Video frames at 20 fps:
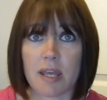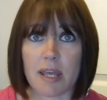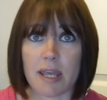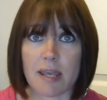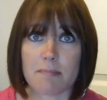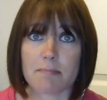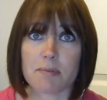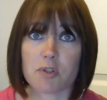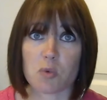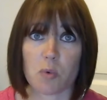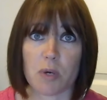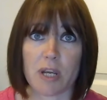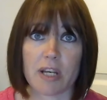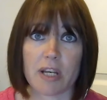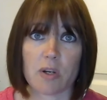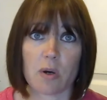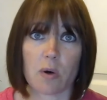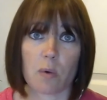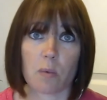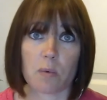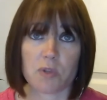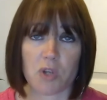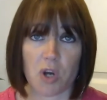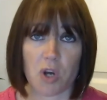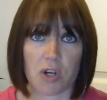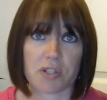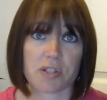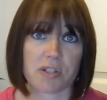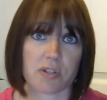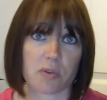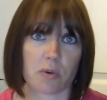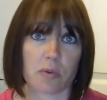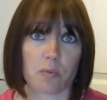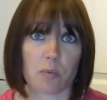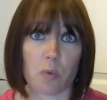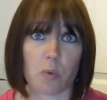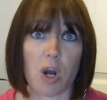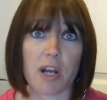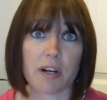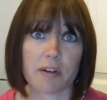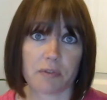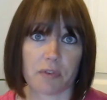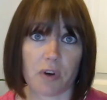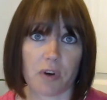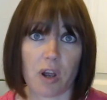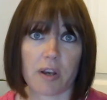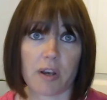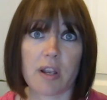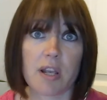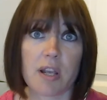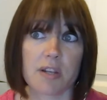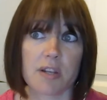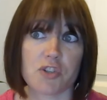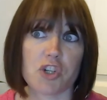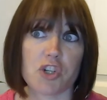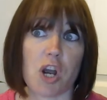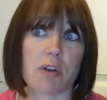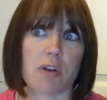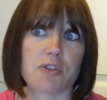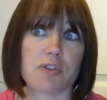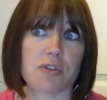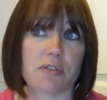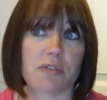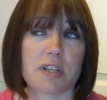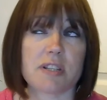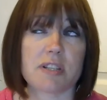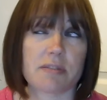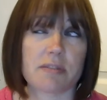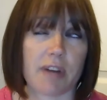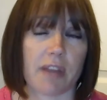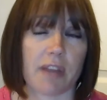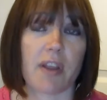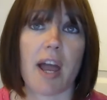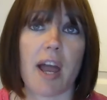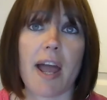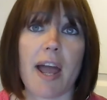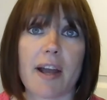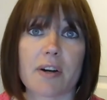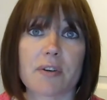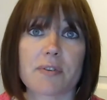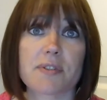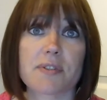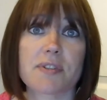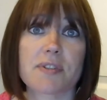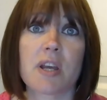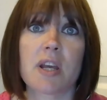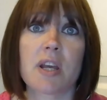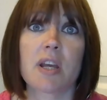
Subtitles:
in between tasks on work front to go and do things around the house,